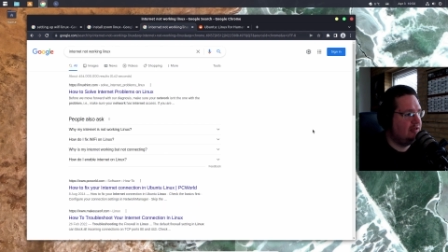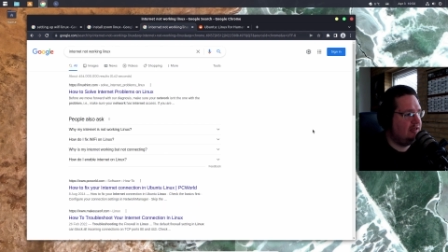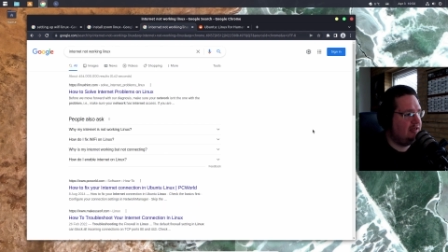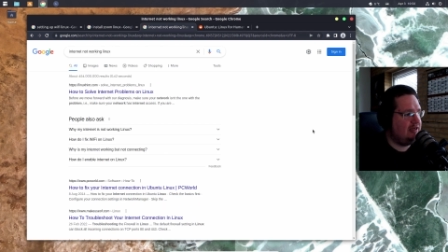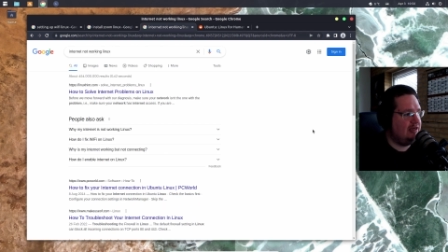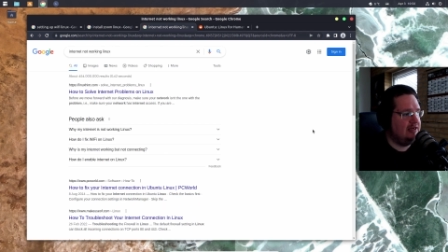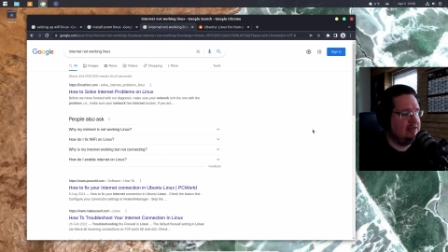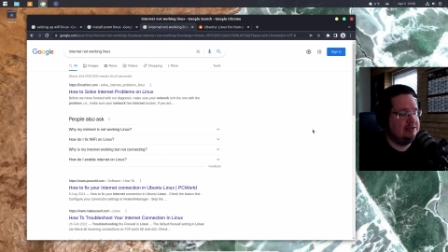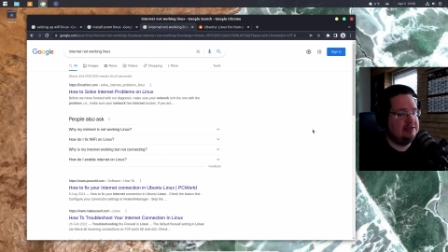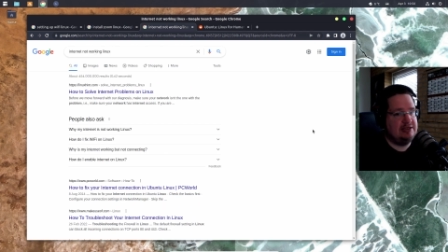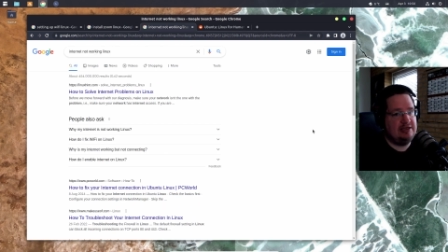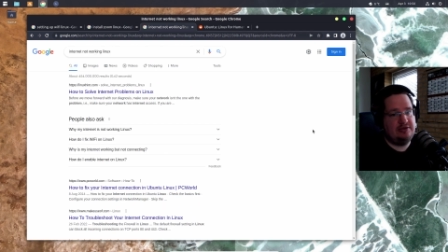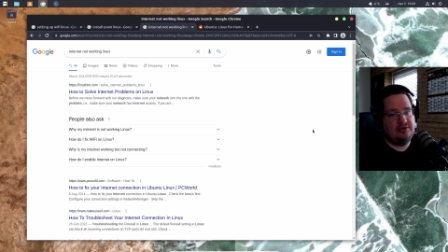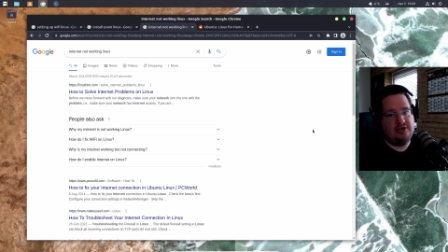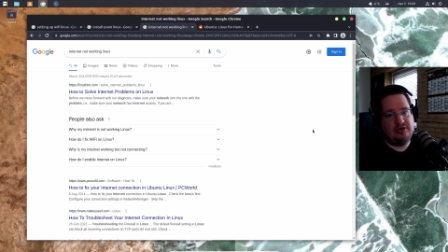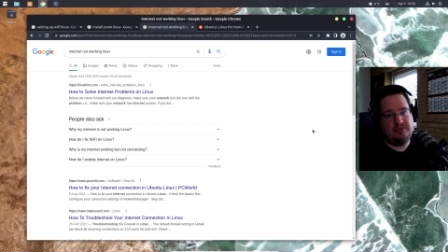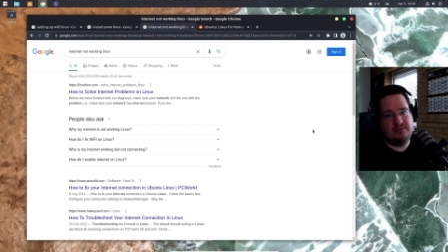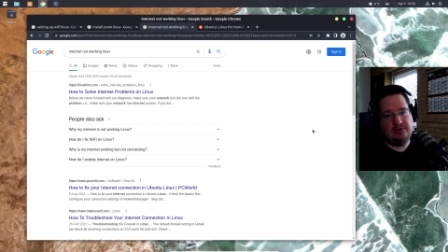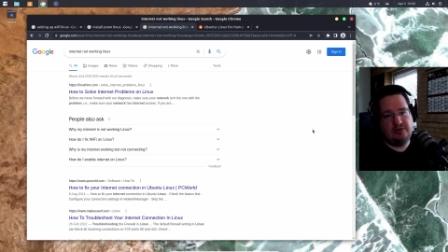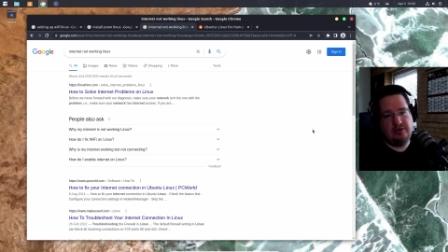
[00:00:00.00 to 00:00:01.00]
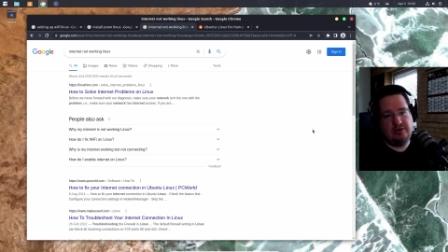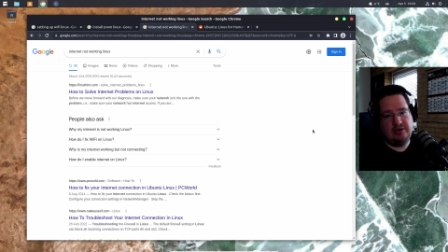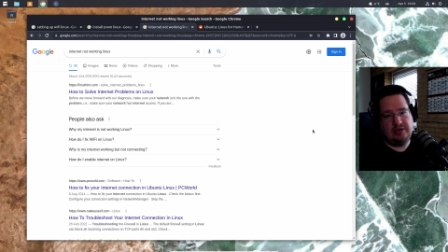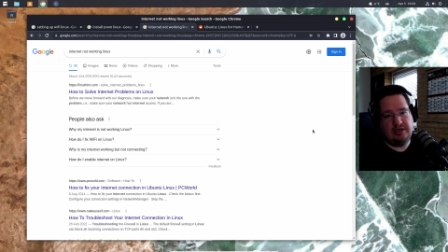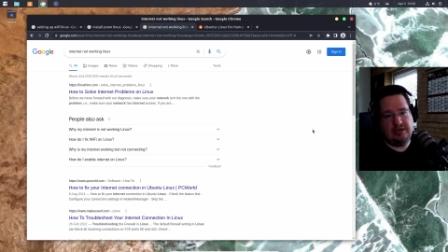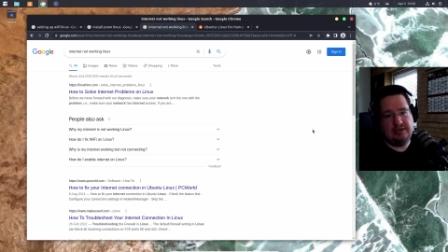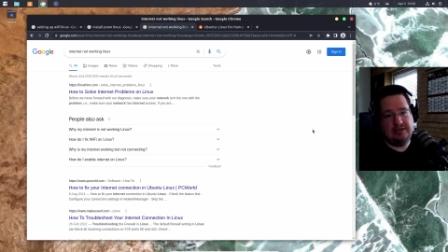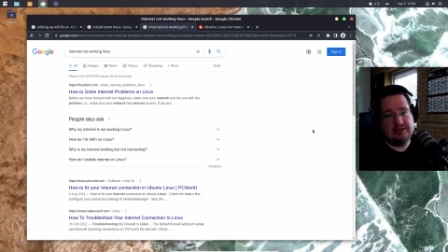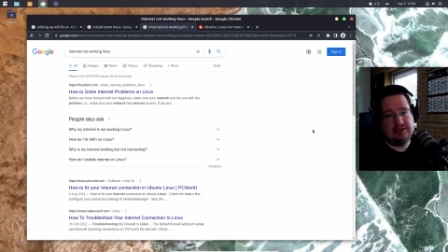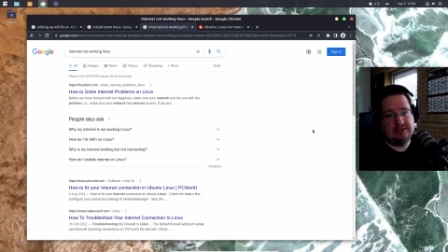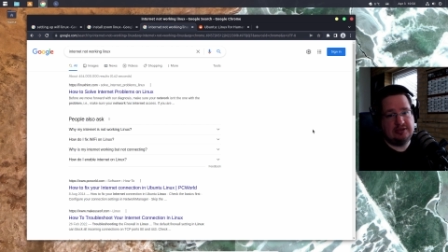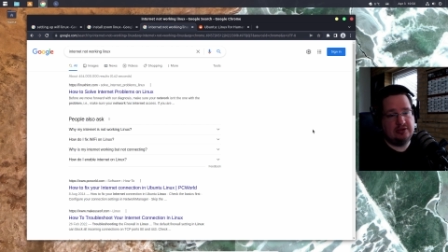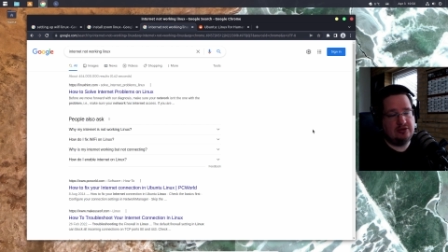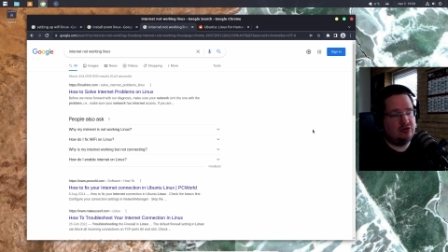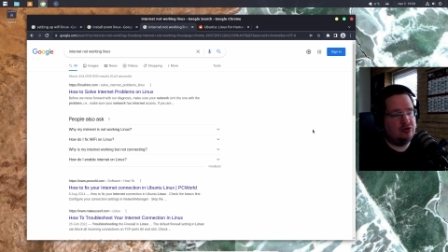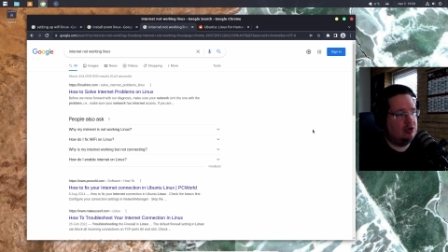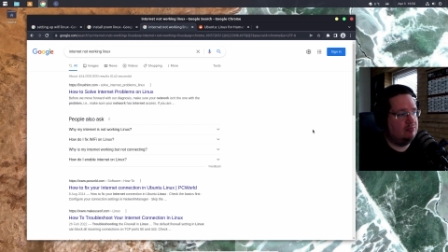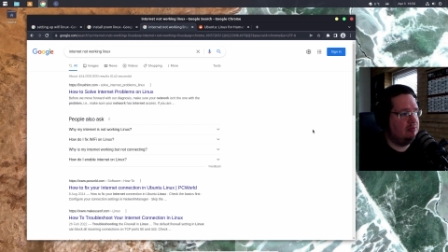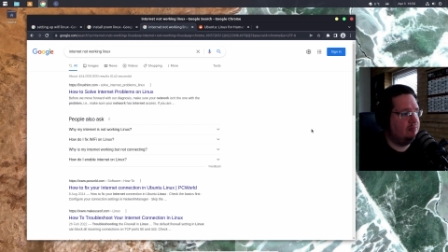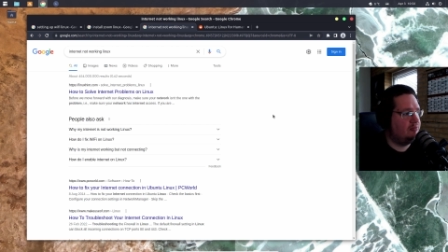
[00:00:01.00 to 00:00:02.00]
Internet not working. This is a
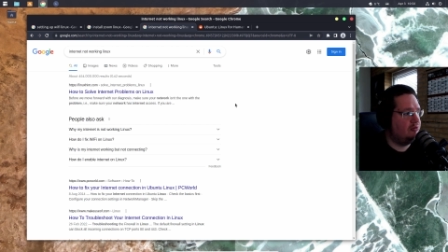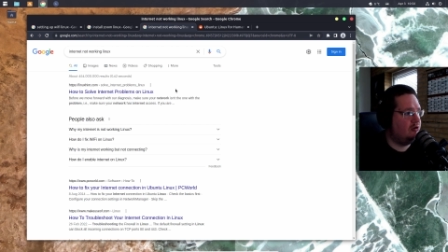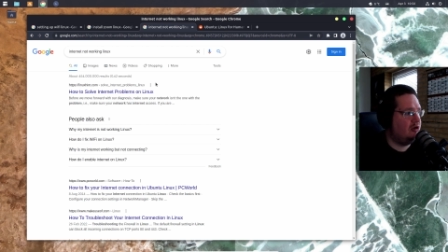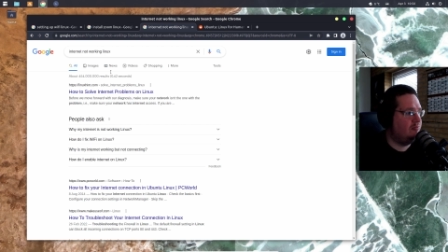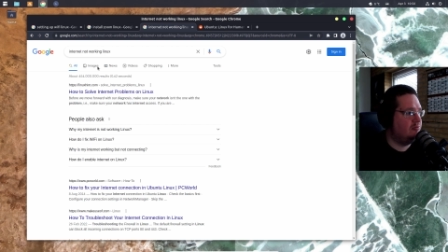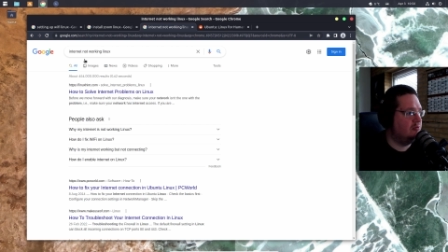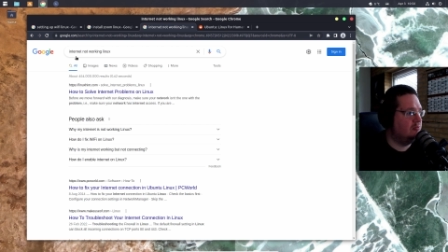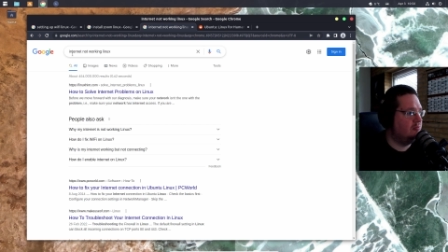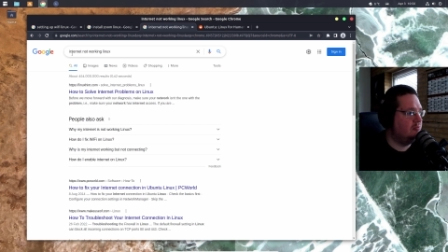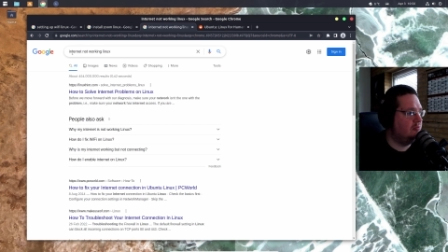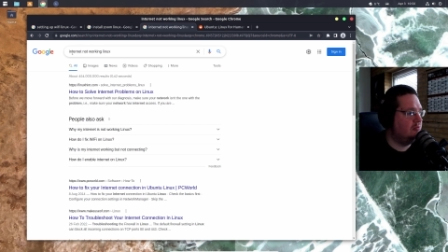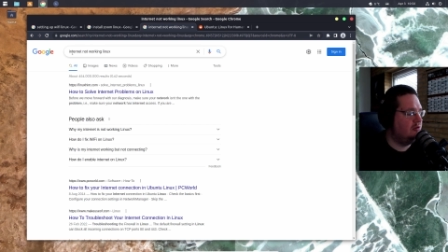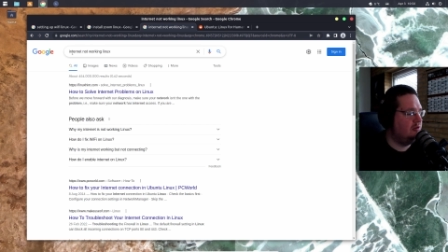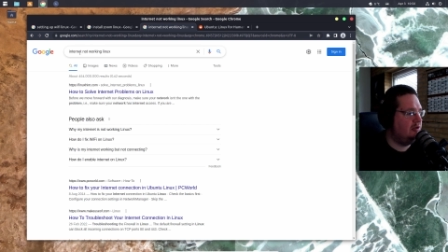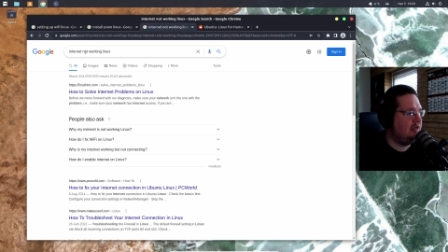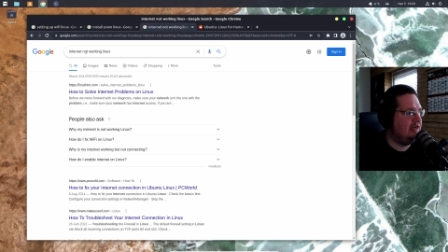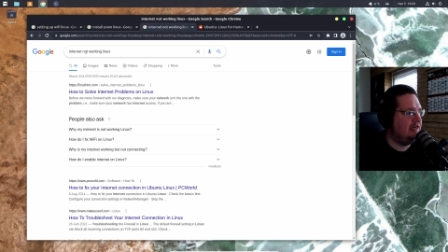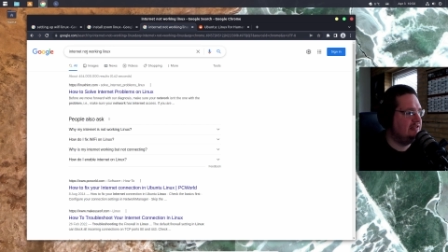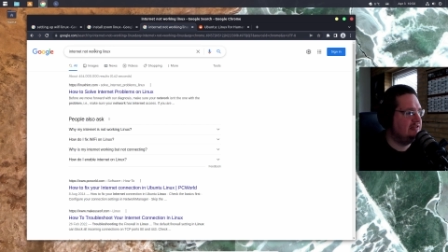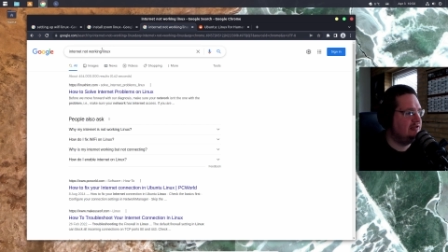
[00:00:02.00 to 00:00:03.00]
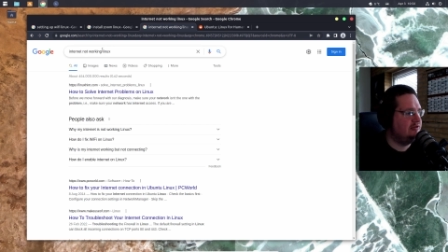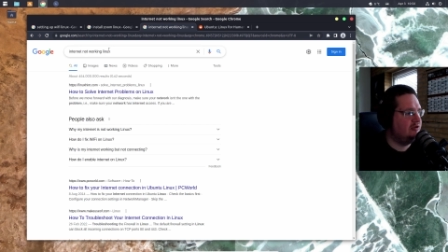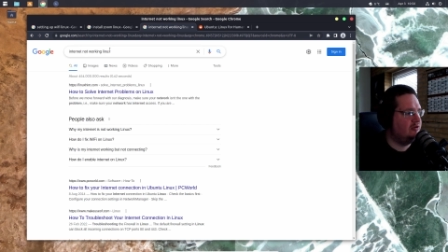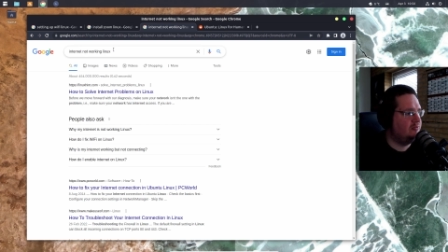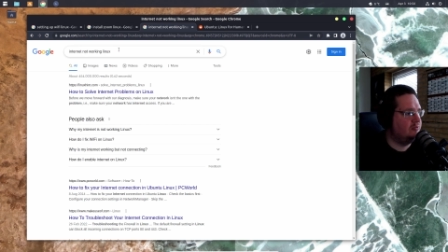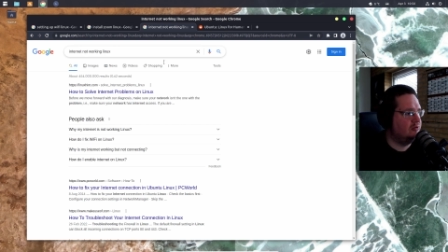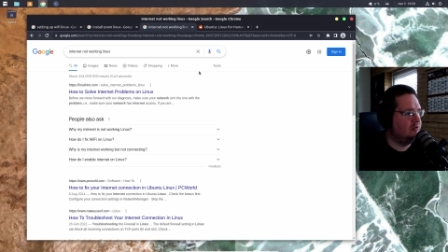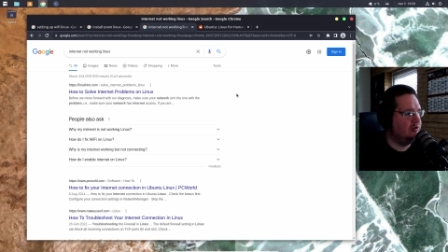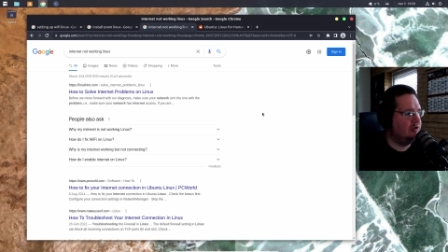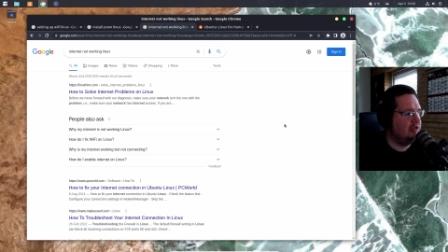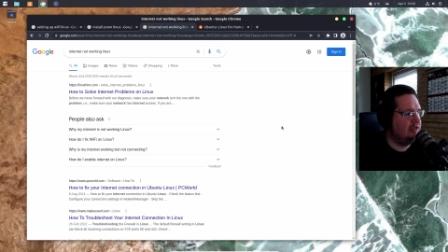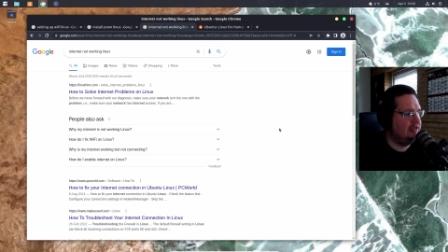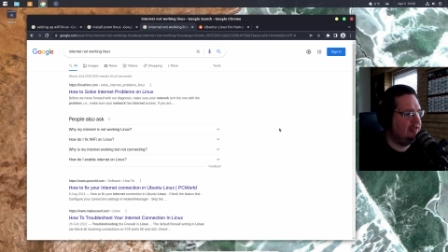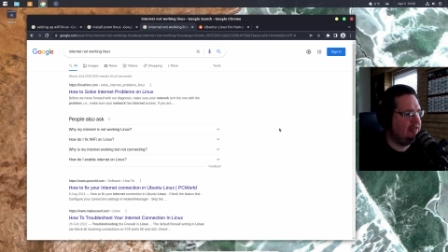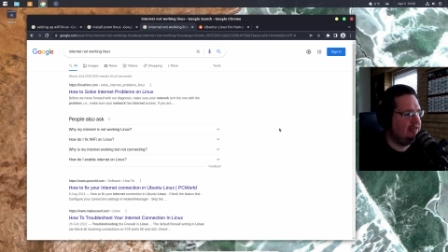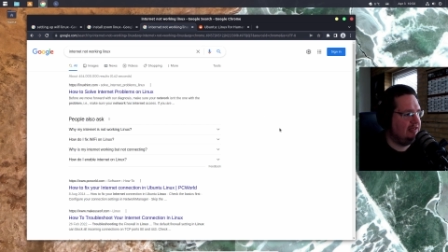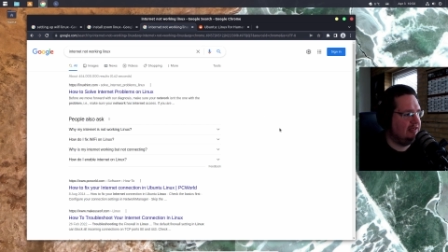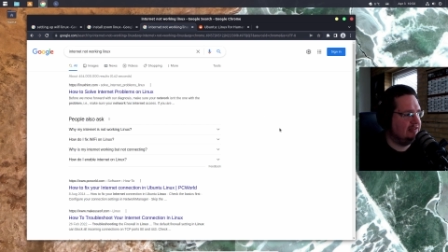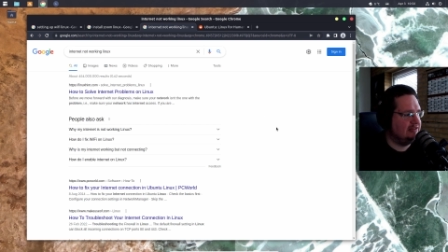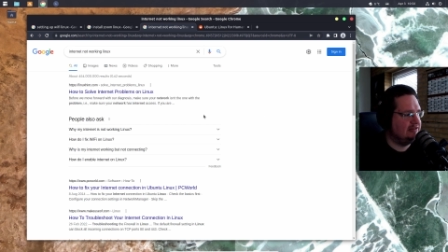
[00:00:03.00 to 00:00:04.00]
common problem. Internet not working
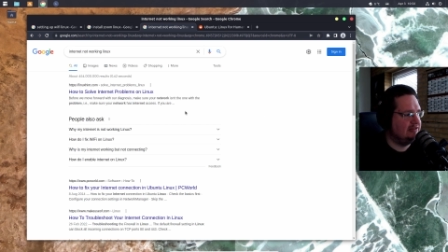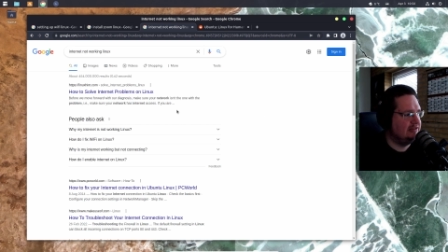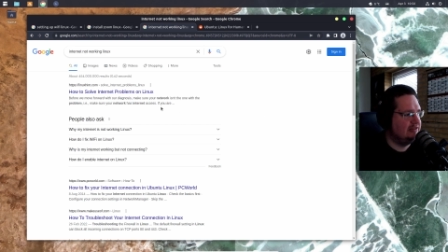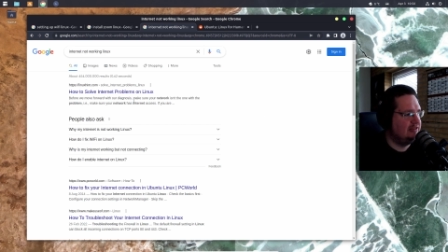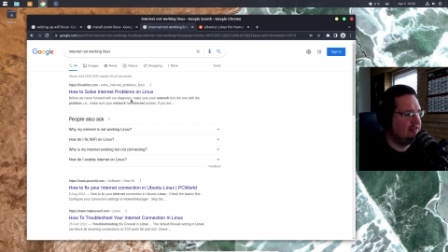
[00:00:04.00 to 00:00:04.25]
Linux.